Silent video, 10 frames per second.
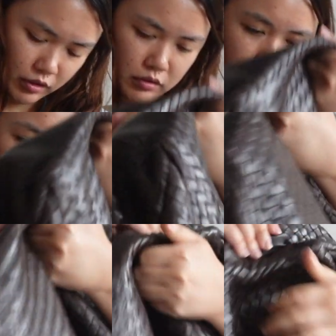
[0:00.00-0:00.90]

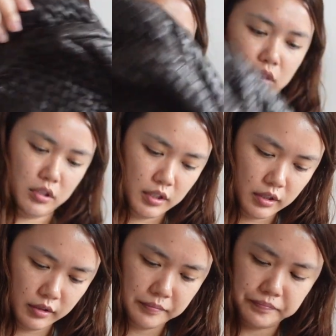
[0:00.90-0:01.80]
looks good.